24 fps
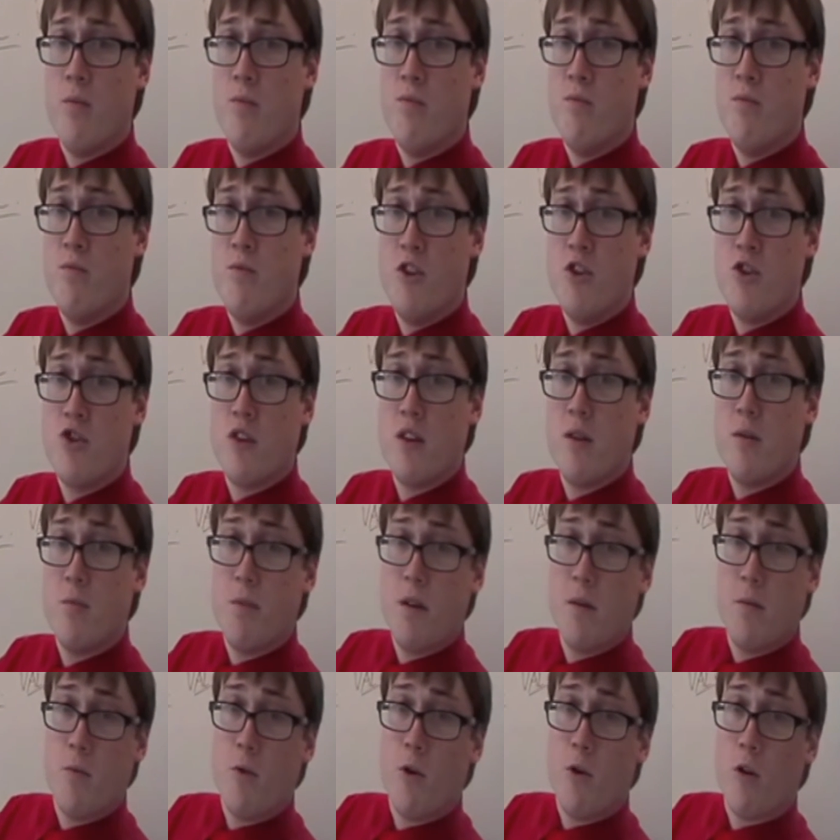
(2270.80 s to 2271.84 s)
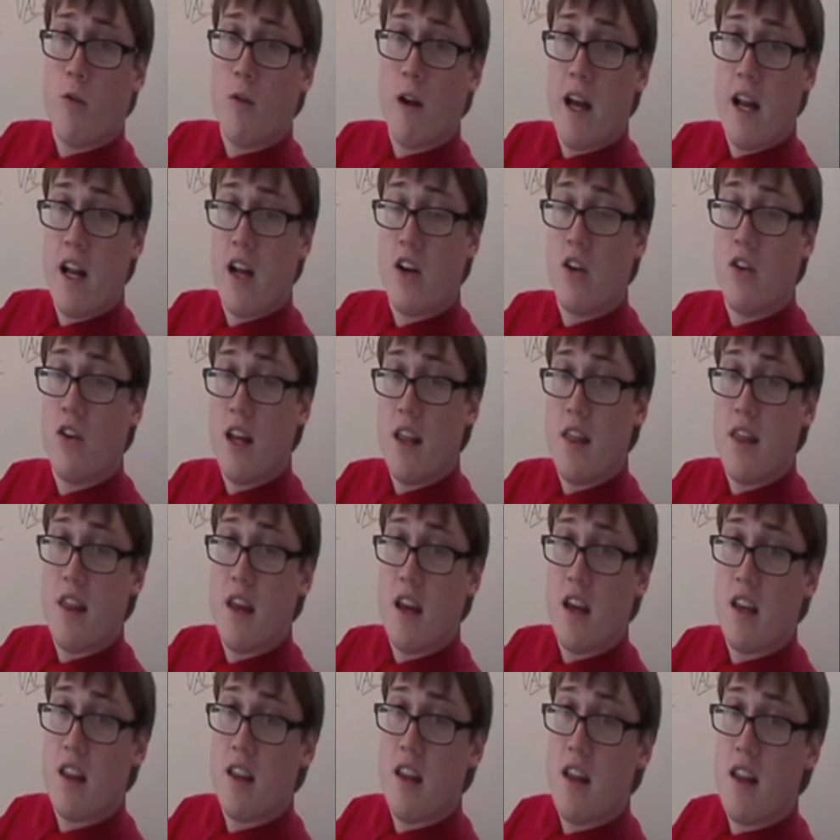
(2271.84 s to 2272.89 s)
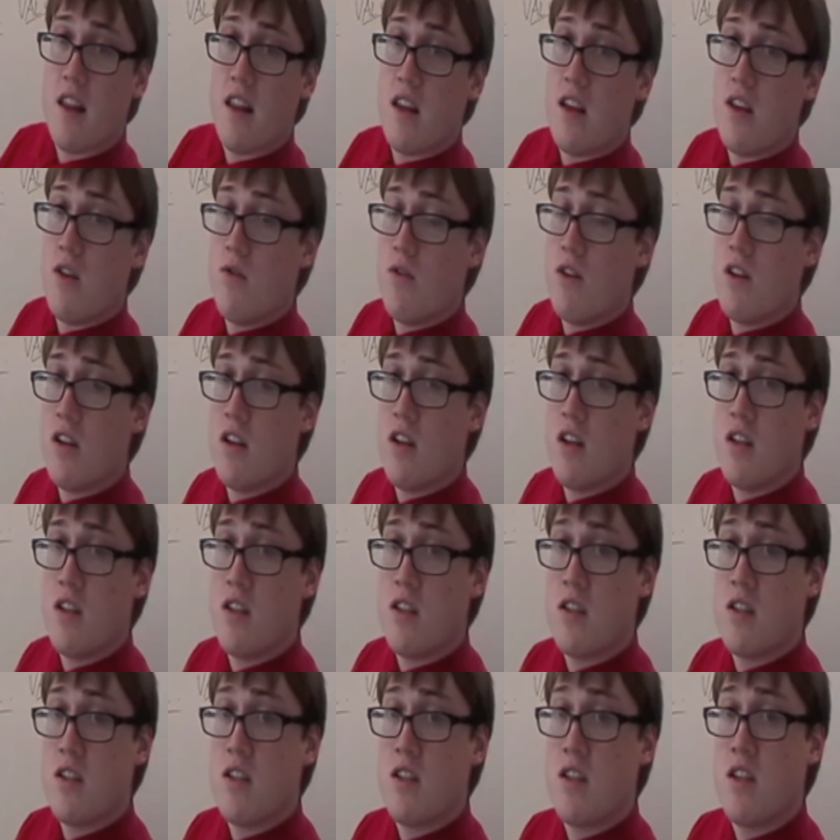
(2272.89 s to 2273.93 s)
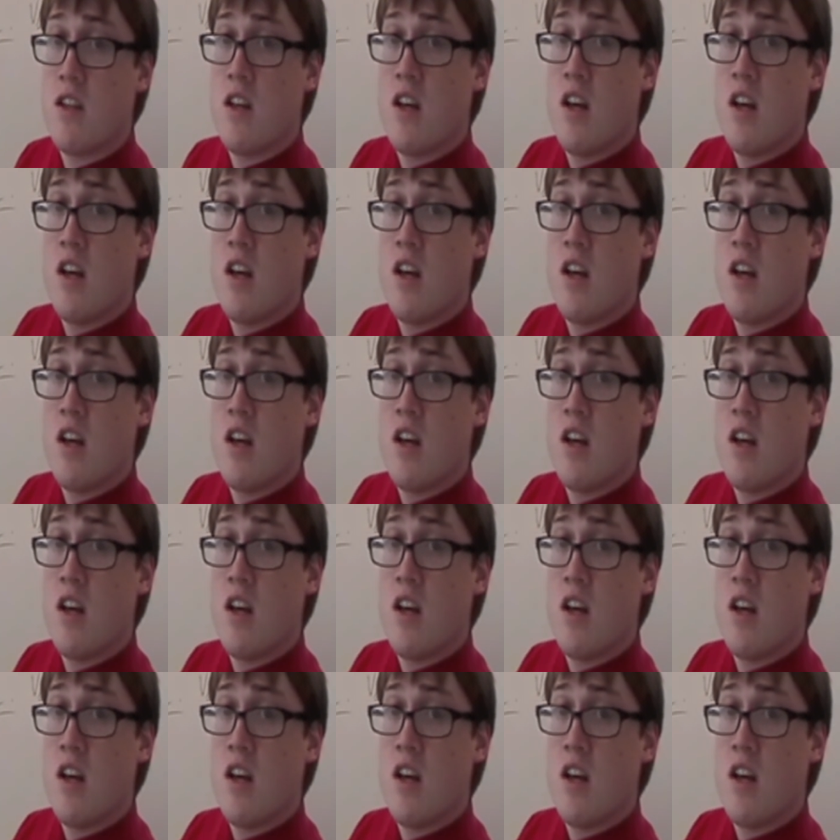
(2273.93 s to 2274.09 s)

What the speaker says: usually a bit more radical, I think, than the Unionists.